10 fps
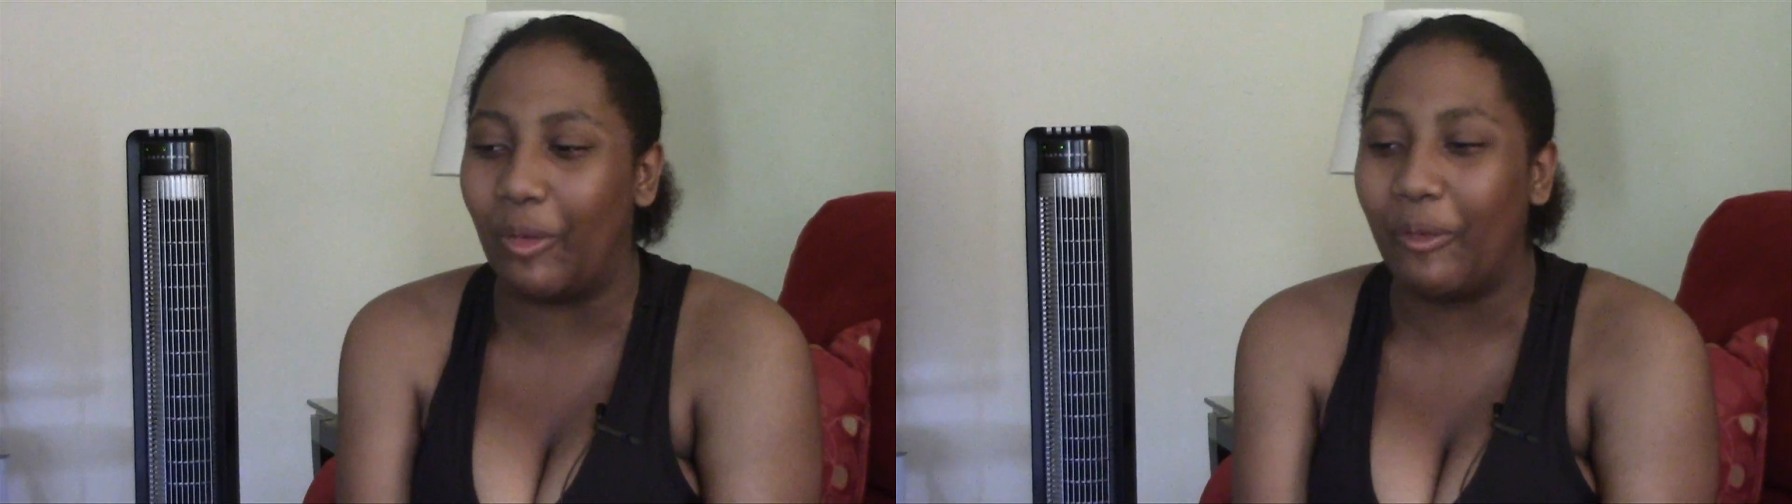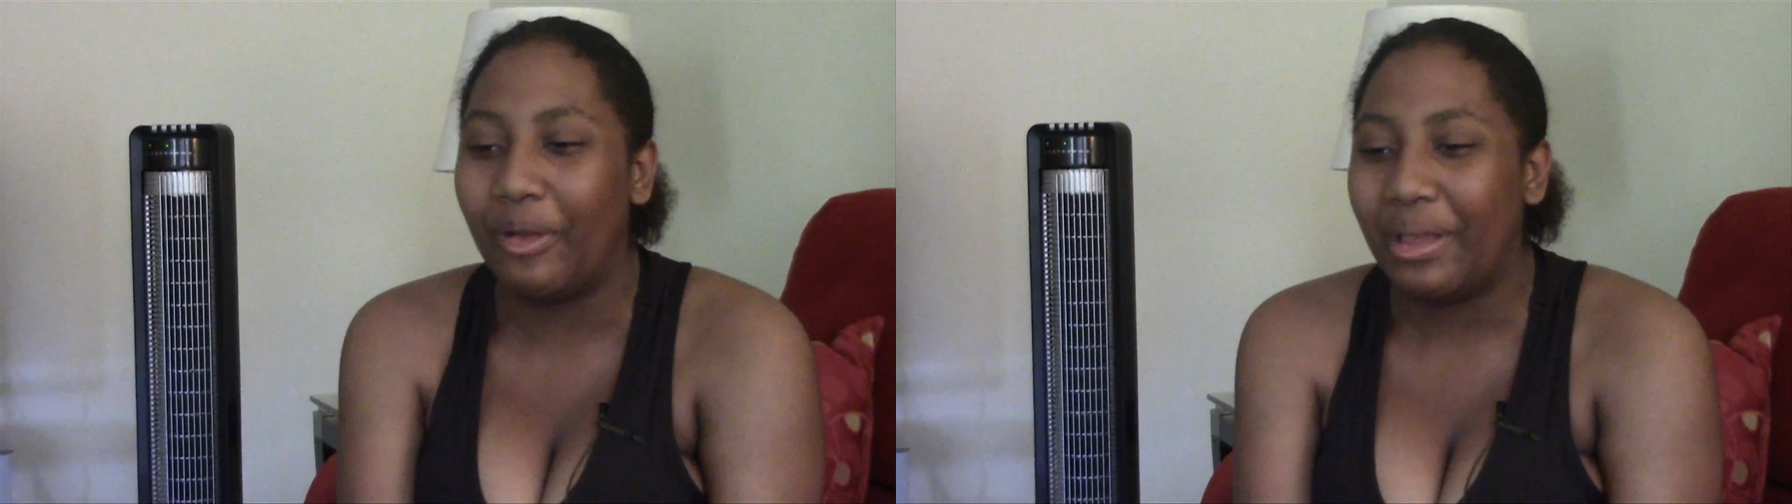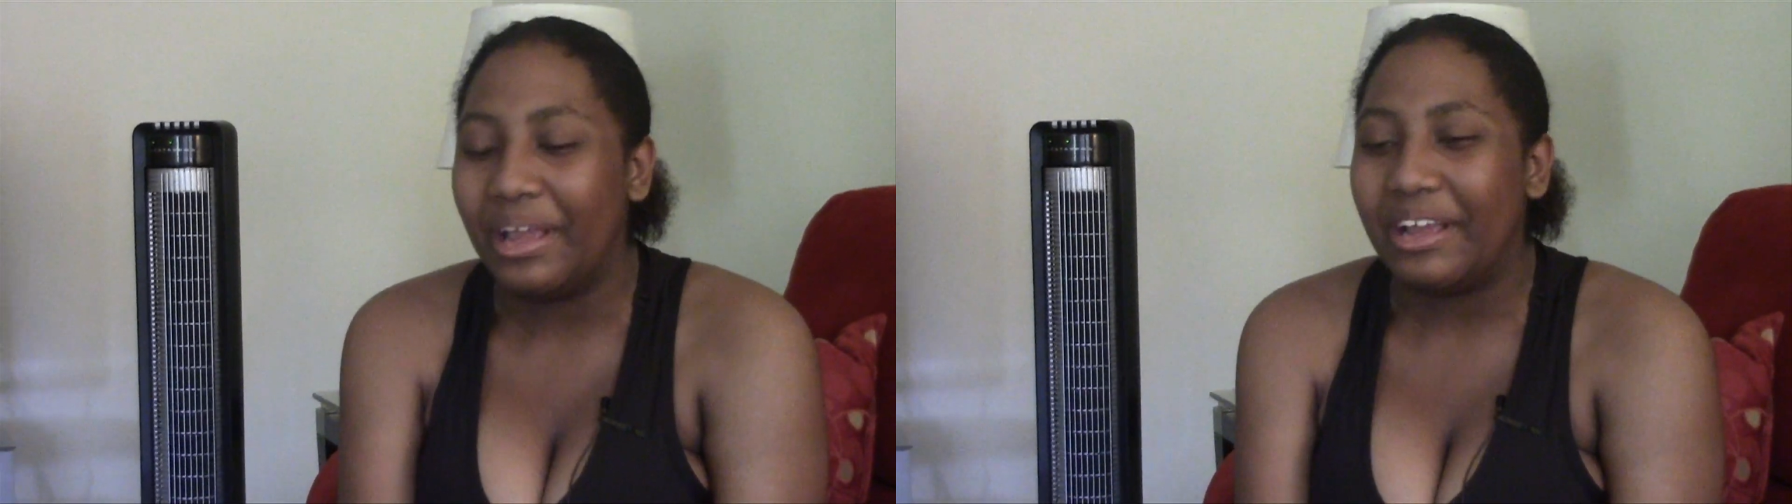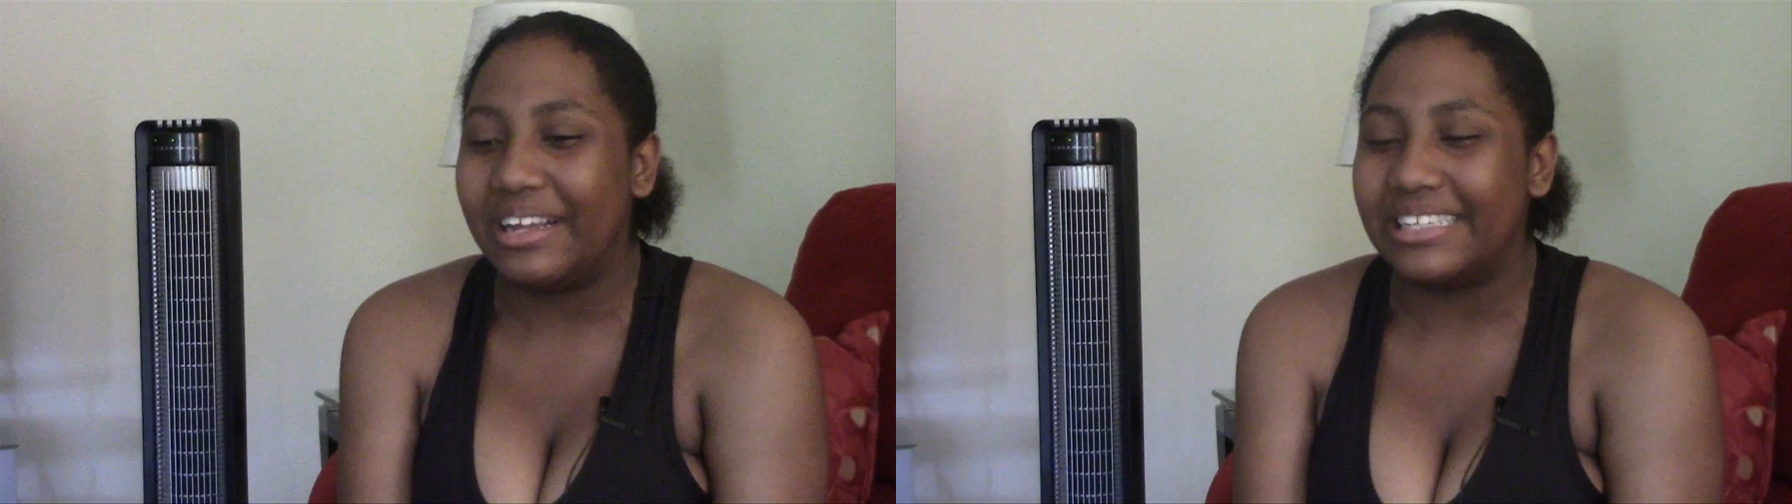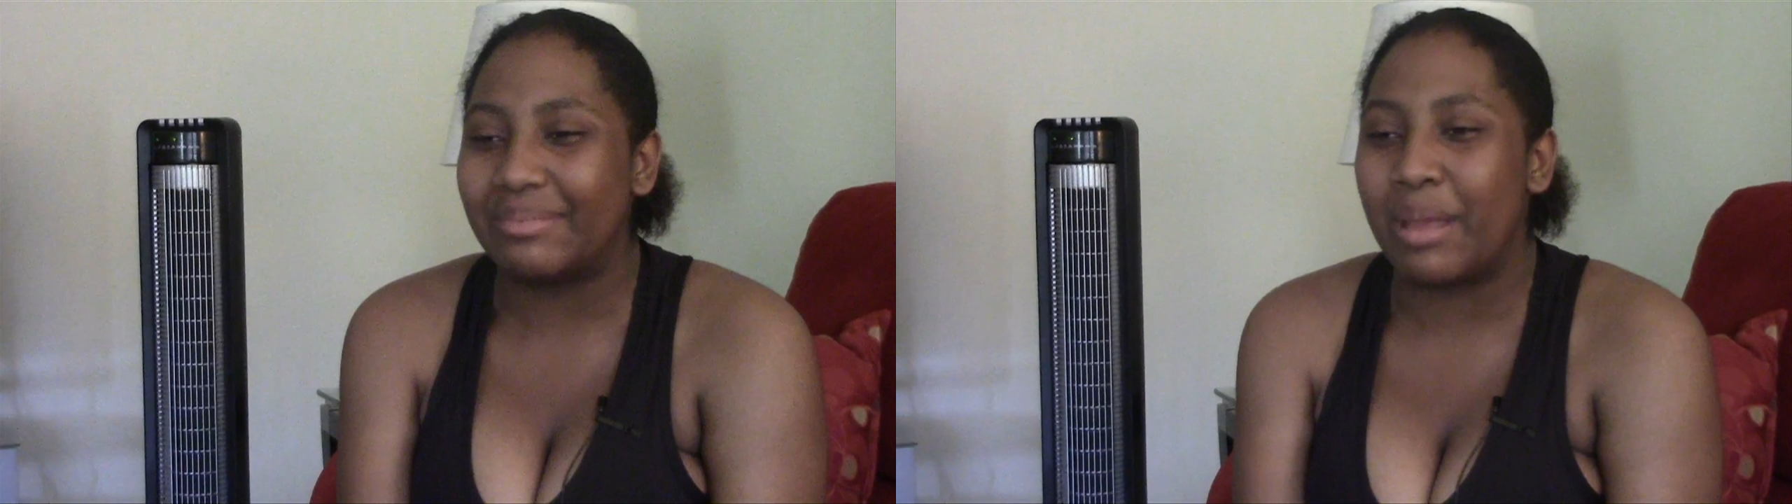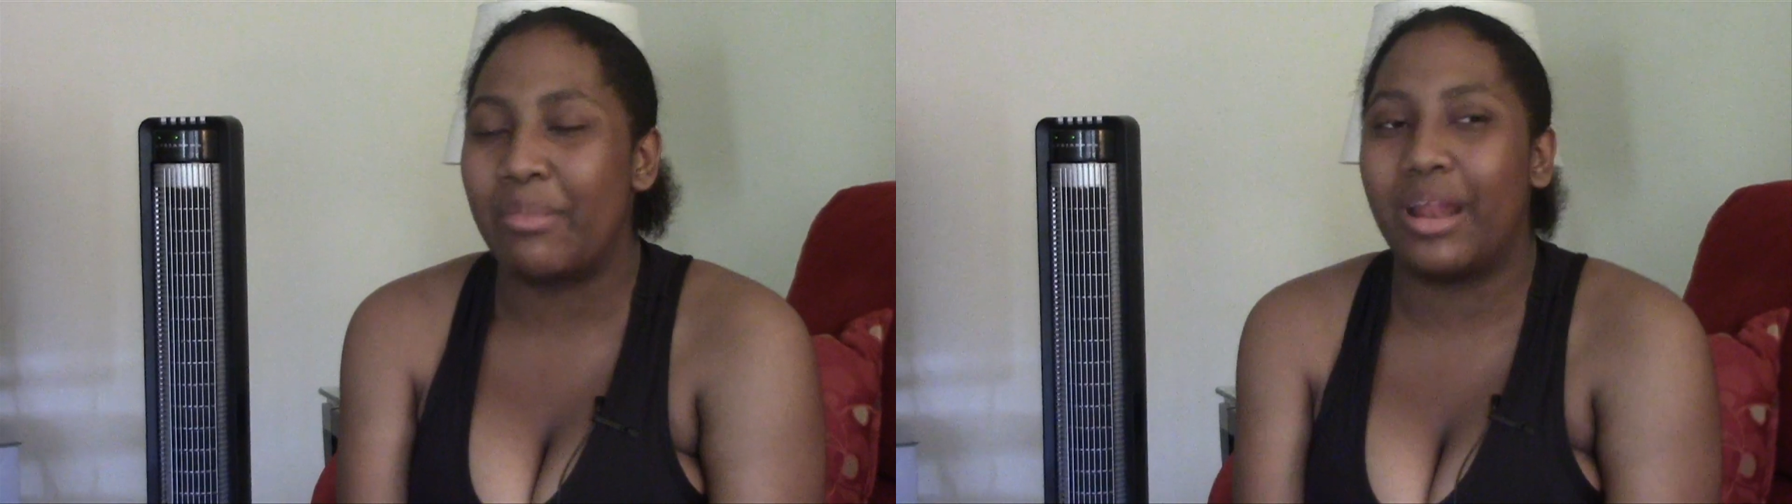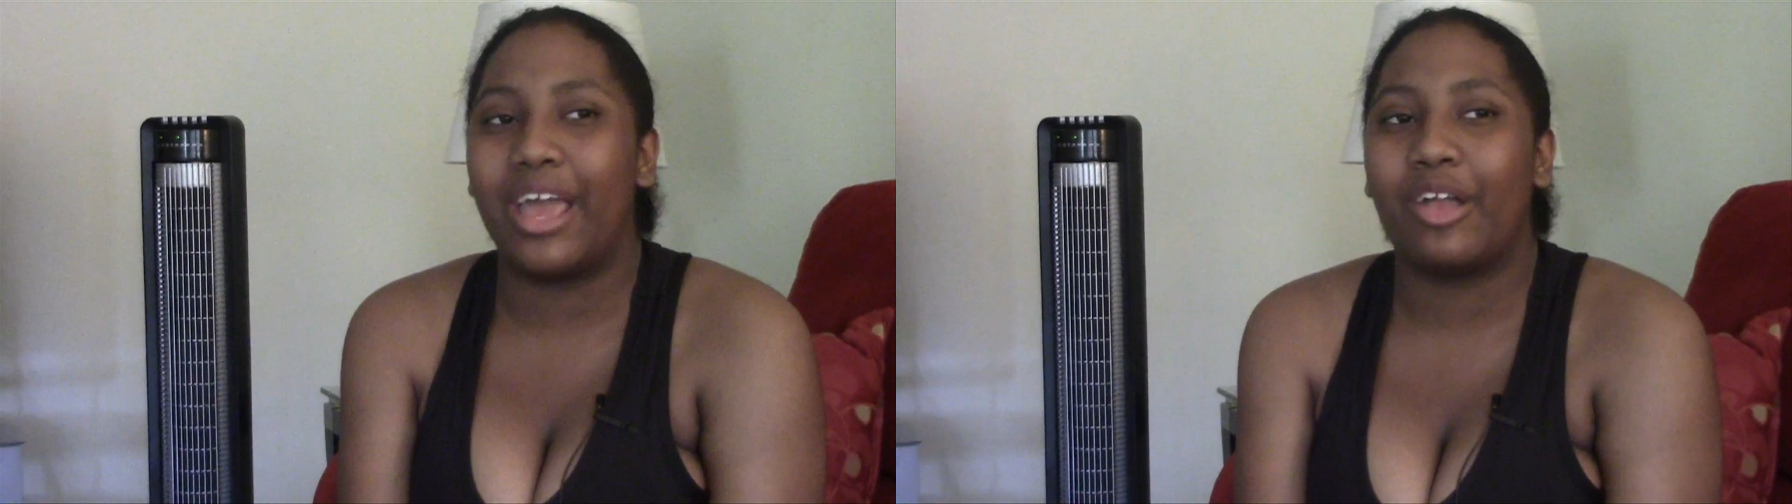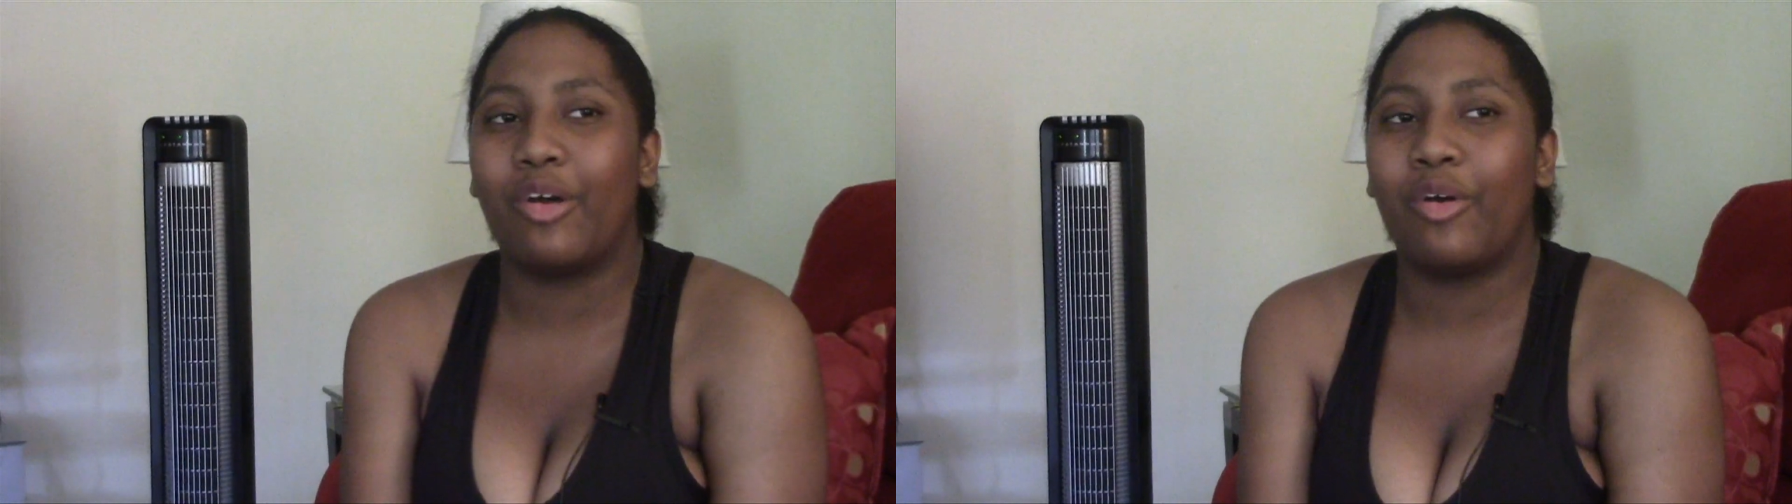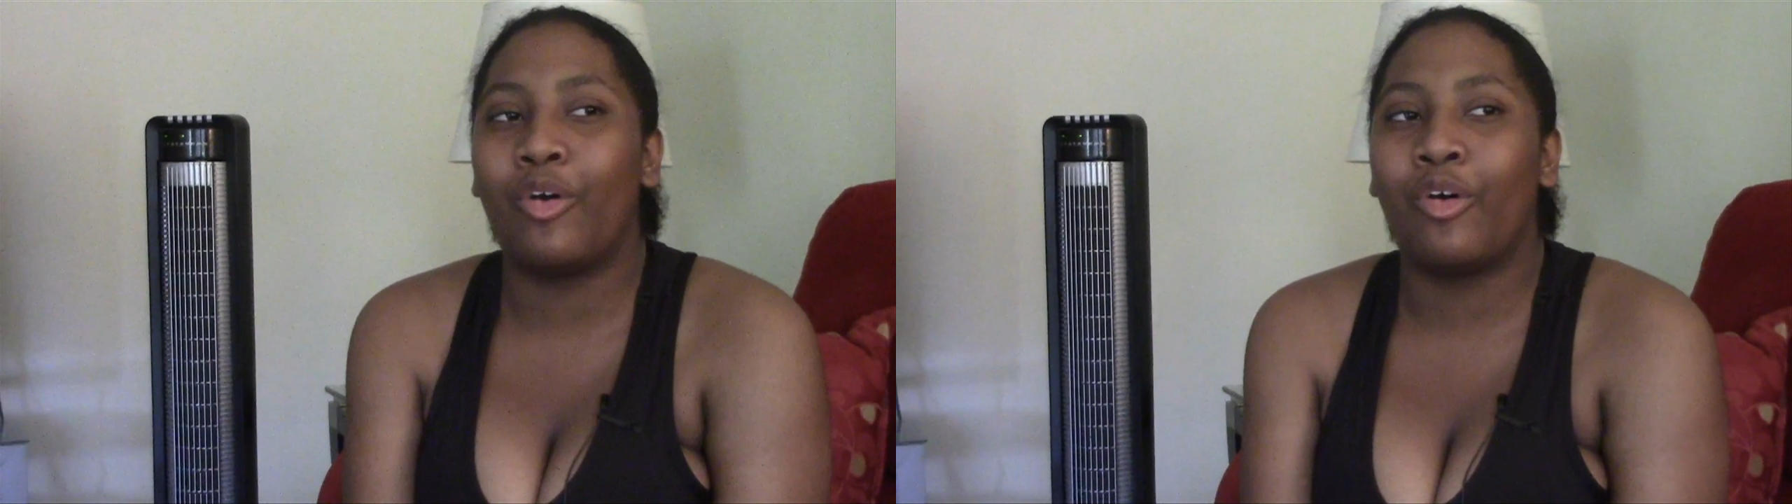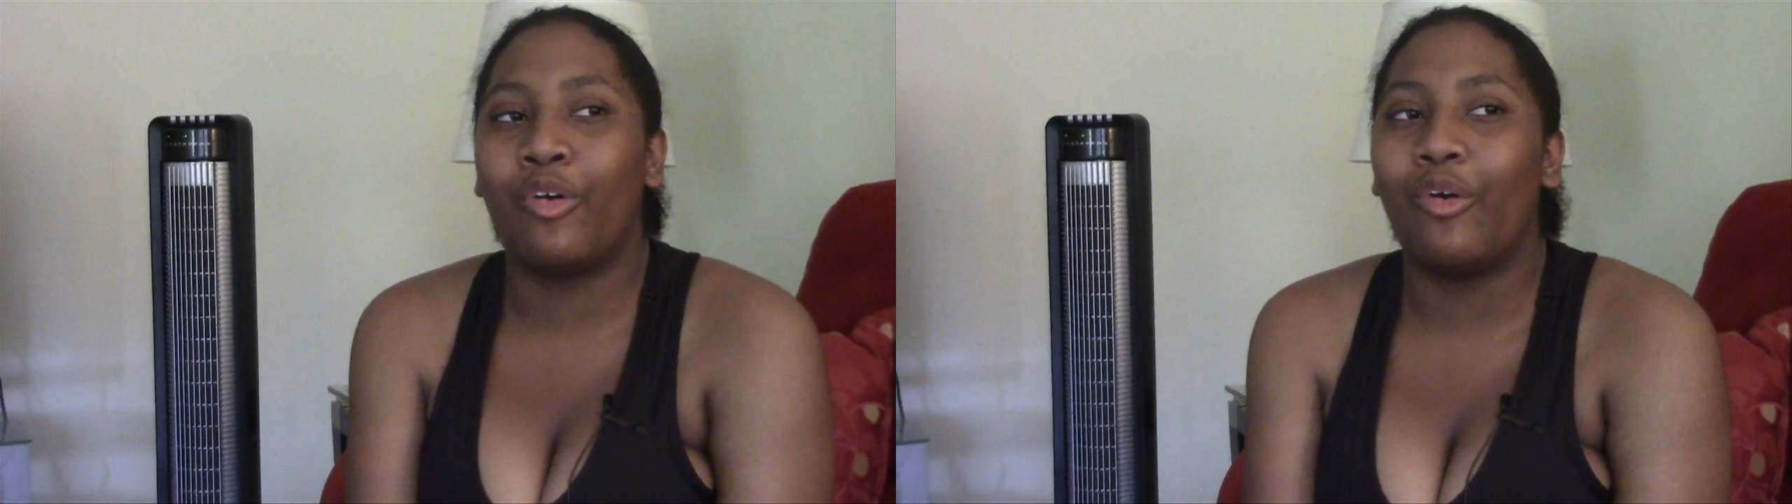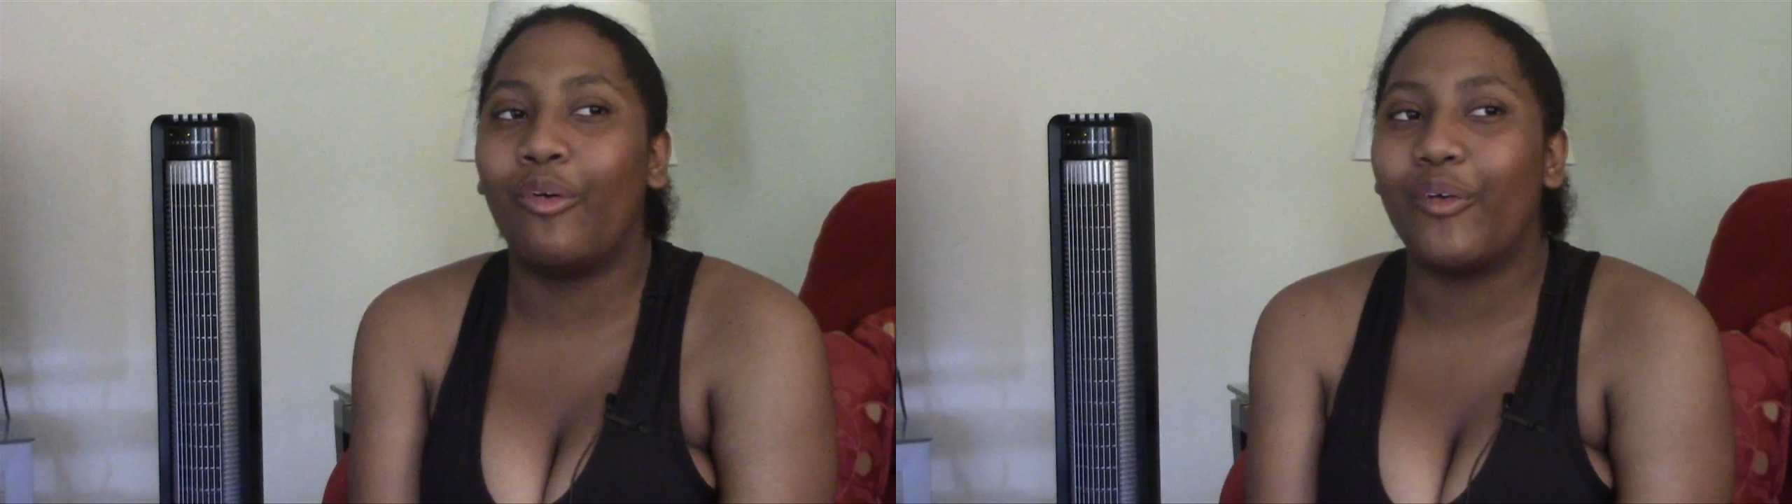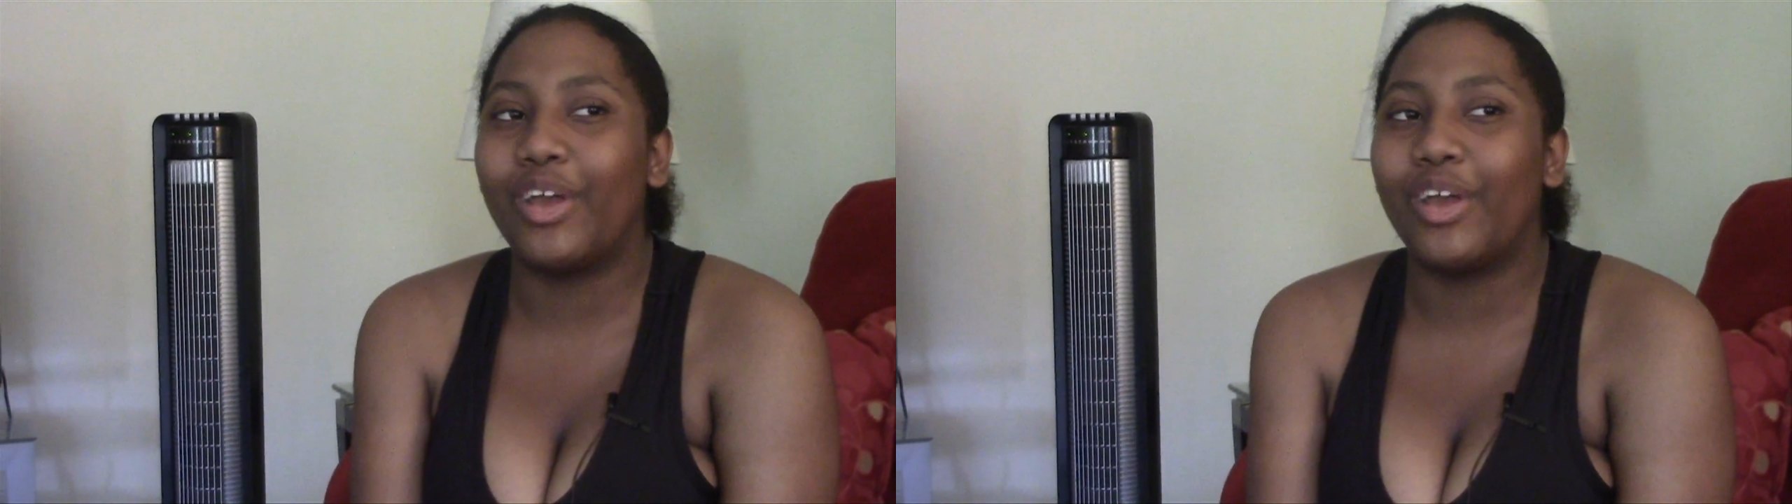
it just made me like oh